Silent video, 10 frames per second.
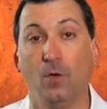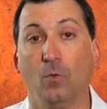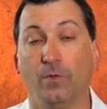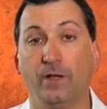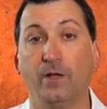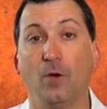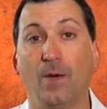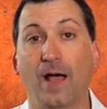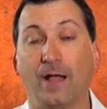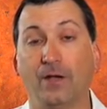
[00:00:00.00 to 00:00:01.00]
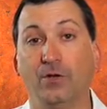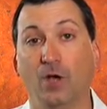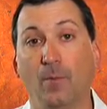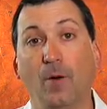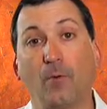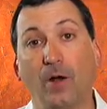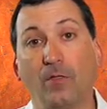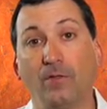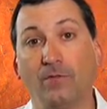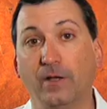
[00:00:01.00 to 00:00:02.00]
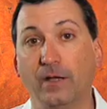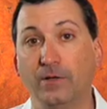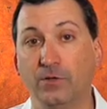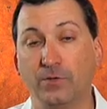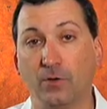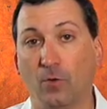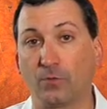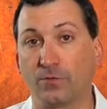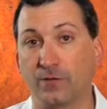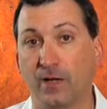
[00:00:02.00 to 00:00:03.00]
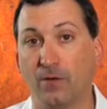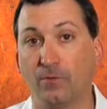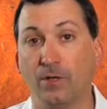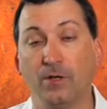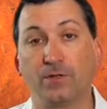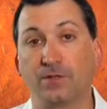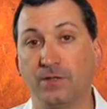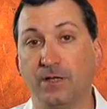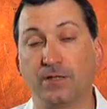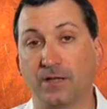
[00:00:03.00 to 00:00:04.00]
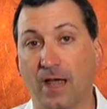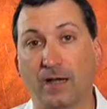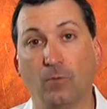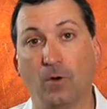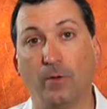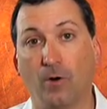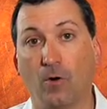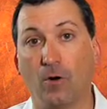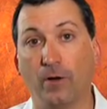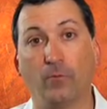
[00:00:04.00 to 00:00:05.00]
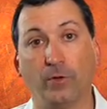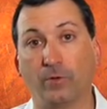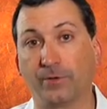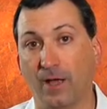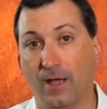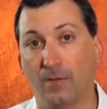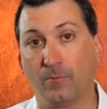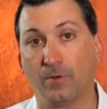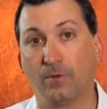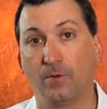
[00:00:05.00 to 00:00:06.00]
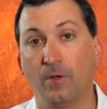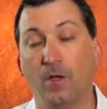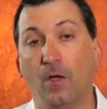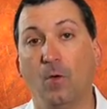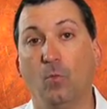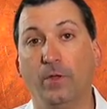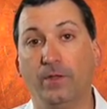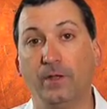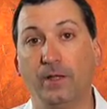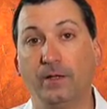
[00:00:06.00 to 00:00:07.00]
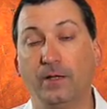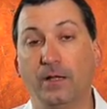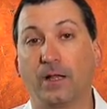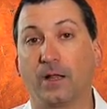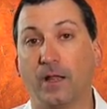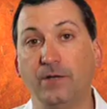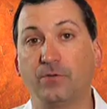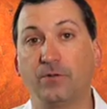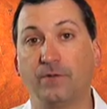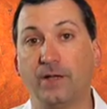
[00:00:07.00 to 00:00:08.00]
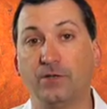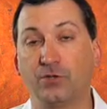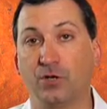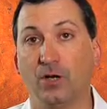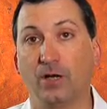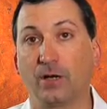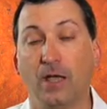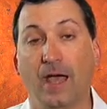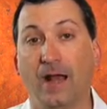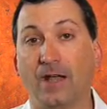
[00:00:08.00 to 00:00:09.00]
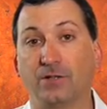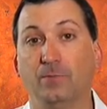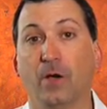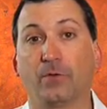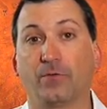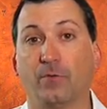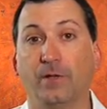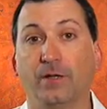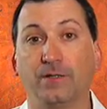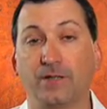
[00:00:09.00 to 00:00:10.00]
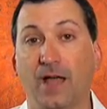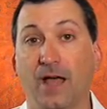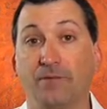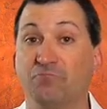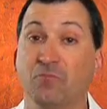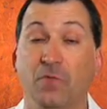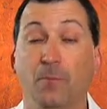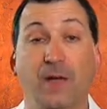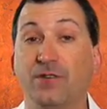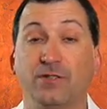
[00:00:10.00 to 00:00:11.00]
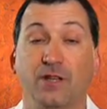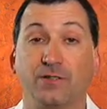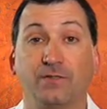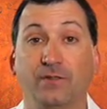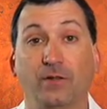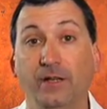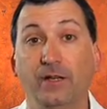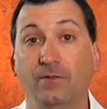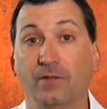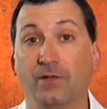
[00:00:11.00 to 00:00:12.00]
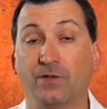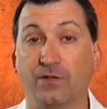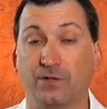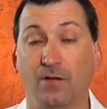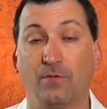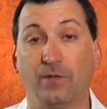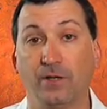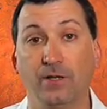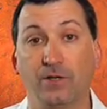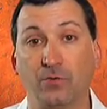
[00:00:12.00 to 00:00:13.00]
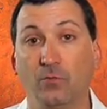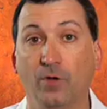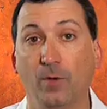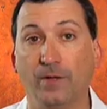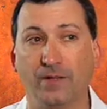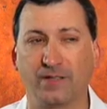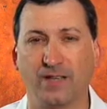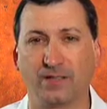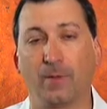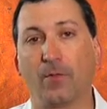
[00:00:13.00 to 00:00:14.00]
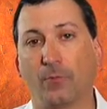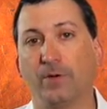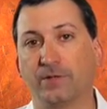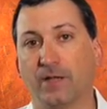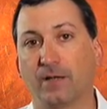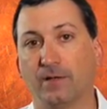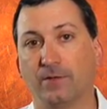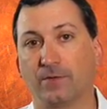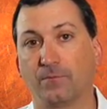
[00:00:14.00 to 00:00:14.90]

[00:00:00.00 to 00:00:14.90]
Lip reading: We then go back and numb up around the vein using ultrasound to see exactly where we are in real time. We then laser the vein shut and actually melt it from the inside. The patient doesn't feel any of this except for the initial numbing that takes about 3 seconds.